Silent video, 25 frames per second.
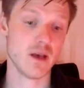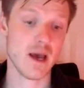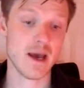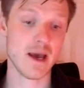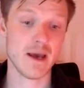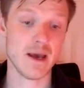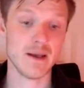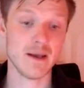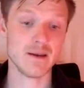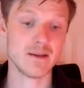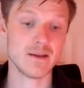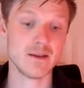
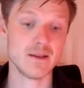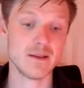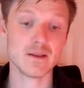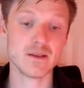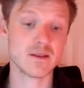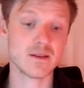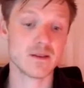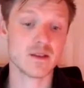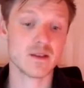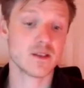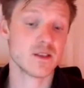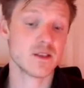And this
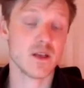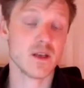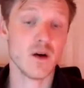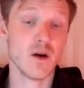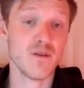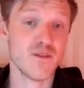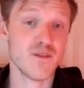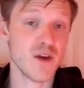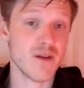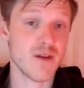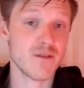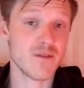is a
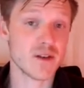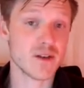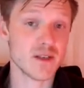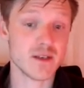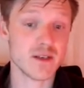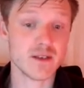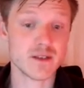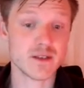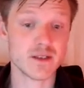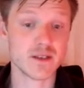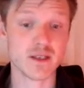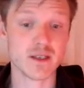
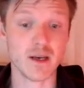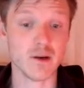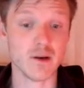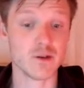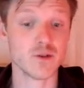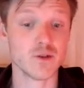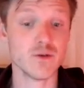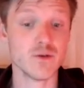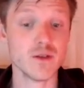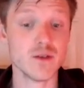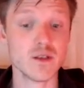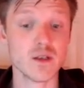self-evident
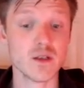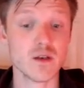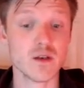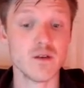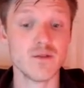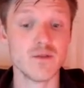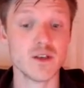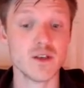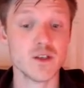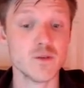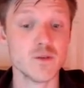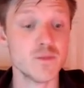characteristic
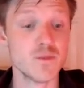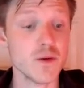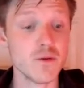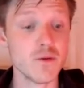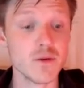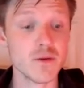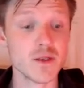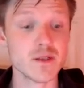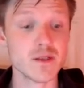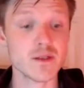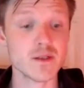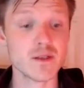of
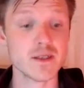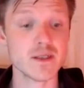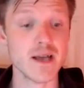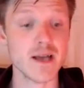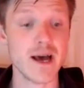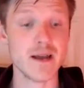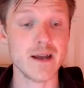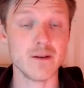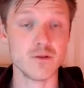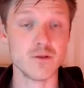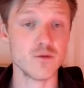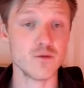experience
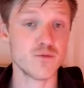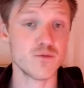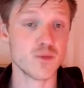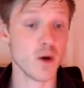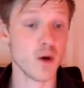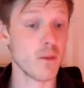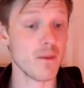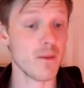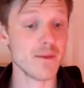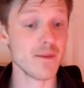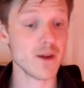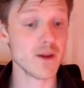that you've
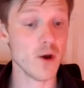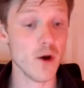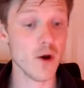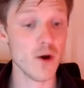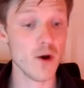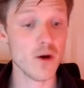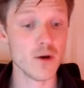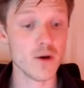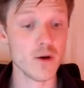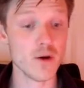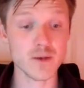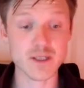probably
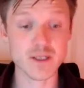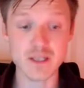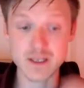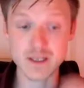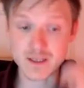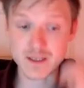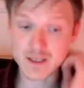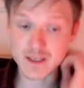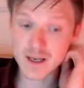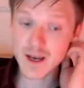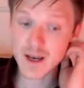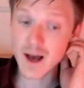heard, which
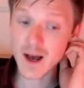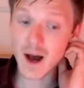is,